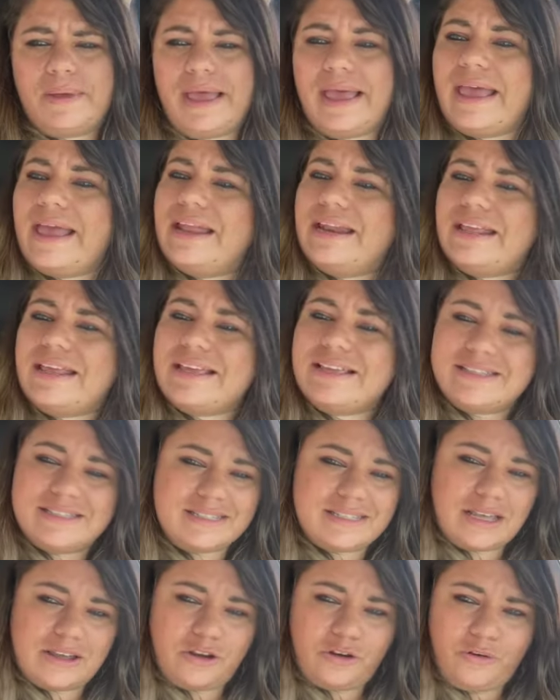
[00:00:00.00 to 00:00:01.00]
and
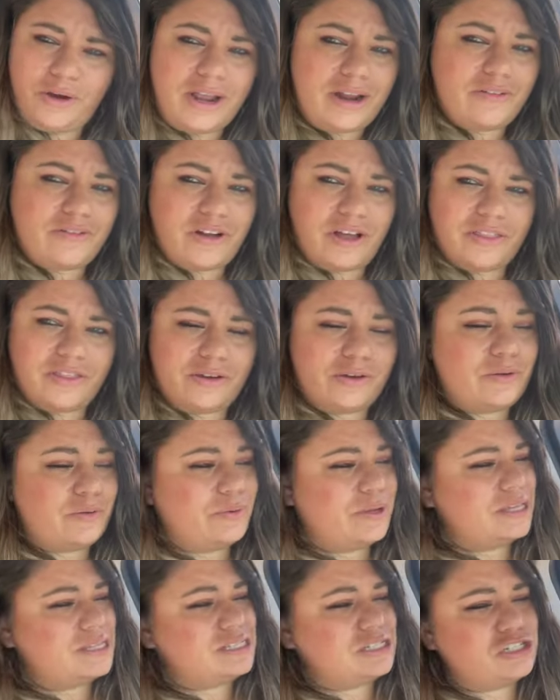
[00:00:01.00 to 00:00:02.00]
his grandfather, who
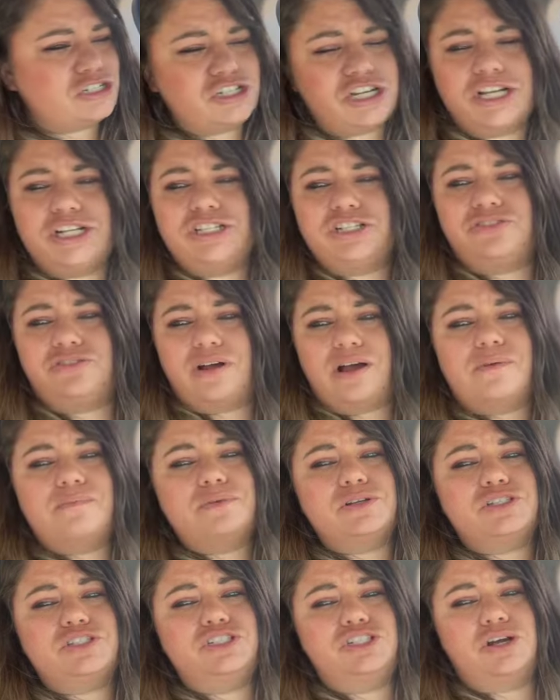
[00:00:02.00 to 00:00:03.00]
he is estranged from,
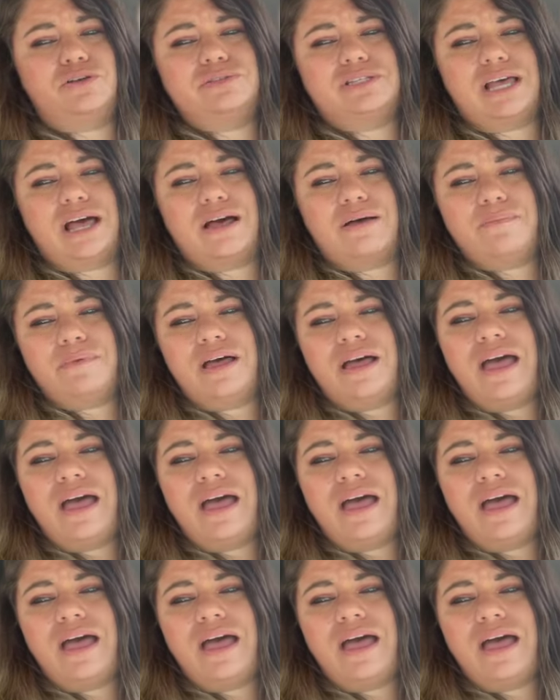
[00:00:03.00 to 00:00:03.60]
shows up